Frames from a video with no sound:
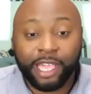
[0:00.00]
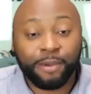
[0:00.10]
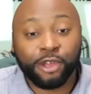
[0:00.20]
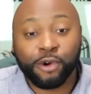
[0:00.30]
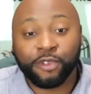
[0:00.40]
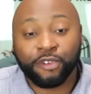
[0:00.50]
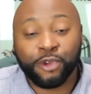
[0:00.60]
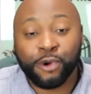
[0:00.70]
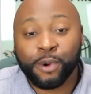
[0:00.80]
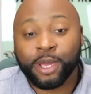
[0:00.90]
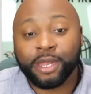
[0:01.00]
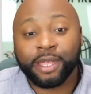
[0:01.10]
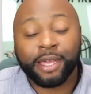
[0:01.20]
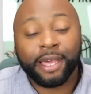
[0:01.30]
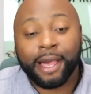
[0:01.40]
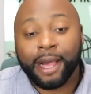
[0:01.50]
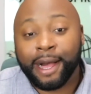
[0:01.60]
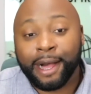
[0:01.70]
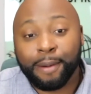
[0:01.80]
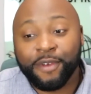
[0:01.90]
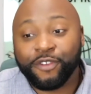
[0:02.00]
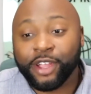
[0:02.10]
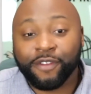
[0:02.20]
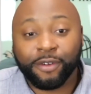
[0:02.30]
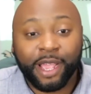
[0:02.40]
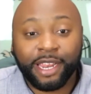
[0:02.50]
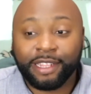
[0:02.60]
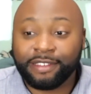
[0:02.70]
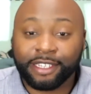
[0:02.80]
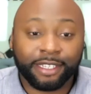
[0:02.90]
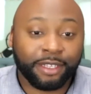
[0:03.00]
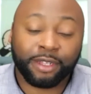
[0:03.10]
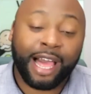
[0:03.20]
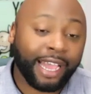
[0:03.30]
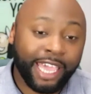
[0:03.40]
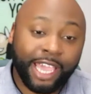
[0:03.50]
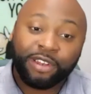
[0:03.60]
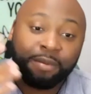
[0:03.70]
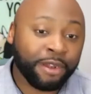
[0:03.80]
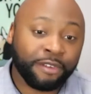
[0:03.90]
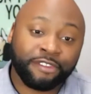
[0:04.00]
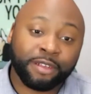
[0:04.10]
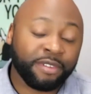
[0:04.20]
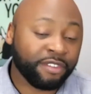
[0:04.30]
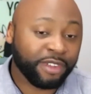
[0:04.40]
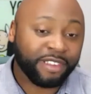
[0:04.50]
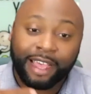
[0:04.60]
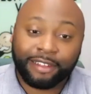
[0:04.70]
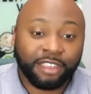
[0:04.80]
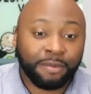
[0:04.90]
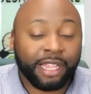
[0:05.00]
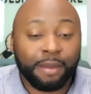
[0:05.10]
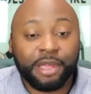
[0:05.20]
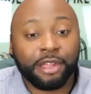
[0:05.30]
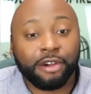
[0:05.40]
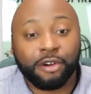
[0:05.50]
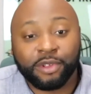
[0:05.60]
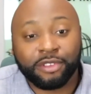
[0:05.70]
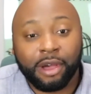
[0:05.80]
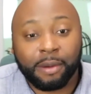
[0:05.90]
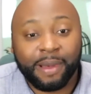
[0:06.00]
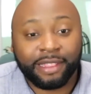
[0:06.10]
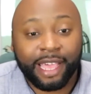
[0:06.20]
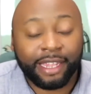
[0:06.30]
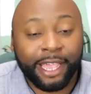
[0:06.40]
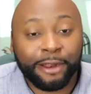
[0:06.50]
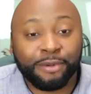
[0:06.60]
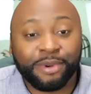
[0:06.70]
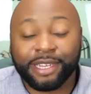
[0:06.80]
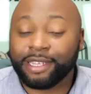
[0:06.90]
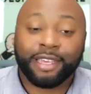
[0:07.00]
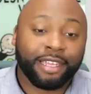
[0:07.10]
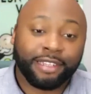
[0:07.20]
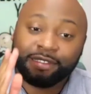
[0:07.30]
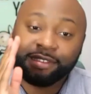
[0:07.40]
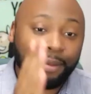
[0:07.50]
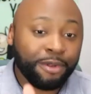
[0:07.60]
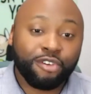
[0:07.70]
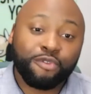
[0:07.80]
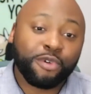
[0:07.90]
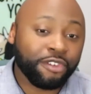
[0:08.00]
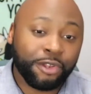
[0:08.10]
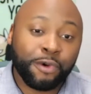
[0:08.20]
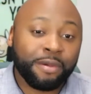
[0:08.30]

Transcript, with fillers: doing what you're doing. Um, if you're ever ready to lock in with the mentorship, just reach out to me. Let me know. We'll talk about that later. But just keep doing what you're doing,